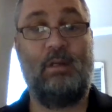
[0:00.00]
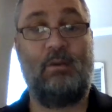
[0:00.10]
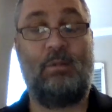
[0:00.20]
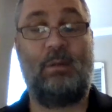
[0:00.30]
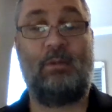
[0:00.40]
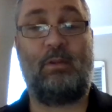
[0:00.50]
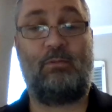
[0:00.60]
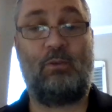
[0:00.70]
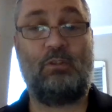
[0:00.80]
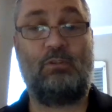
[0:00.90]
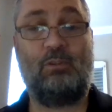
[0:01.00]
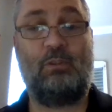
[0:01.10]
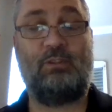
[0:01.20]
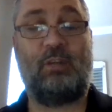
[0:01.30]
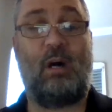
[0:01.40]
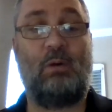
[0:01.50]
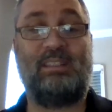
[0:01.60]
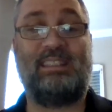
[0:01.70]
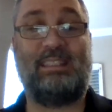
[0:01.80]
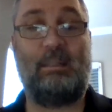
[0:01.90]
Remember, the first rule is to always
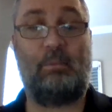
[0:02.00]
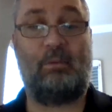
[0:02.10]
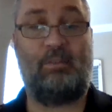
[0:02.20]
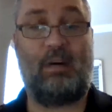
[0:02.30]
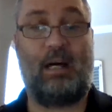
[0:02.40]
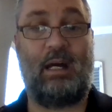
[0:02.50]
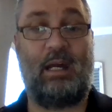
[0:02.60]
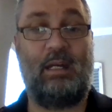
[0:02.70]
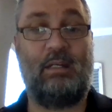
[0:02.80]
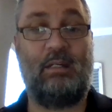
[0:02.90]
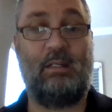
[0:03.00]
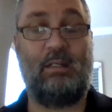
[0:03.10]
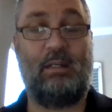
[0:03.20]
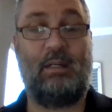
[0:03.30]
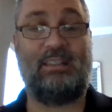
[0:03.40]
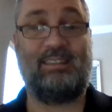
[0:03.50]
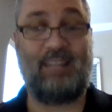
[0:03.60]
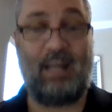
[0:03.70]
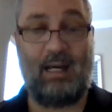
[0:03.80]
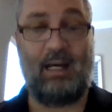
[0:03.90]
simplify a
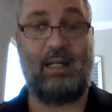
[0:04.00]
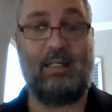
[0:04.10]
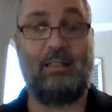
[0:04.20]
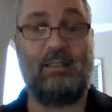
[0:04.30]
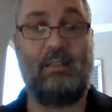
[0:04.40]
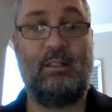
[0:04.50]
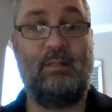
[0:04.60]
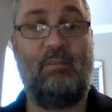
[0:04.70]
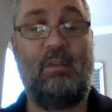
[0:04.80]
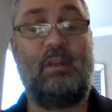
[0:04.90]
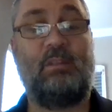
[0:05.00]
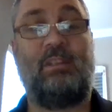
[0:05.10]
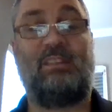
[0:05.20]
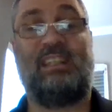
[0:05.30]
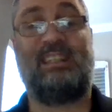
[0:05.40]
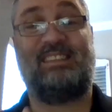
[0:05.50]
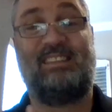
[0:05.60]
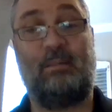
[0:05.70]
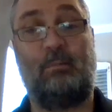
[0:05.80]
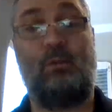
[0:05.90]
design such that it's
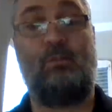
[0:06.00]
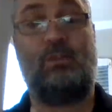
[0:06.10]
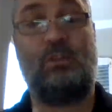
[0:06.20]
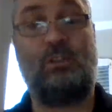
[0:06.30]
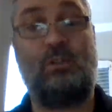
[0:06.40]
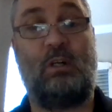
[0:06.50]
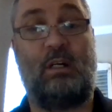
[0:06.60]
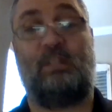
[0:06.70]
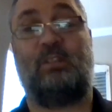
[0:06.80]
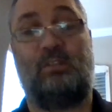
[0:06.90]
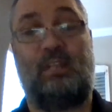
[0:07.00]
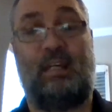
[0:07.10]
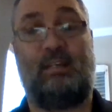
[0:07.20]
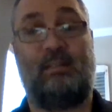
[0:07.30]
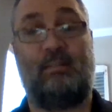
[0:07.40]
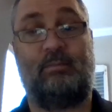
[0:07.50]
simpler for you to understand.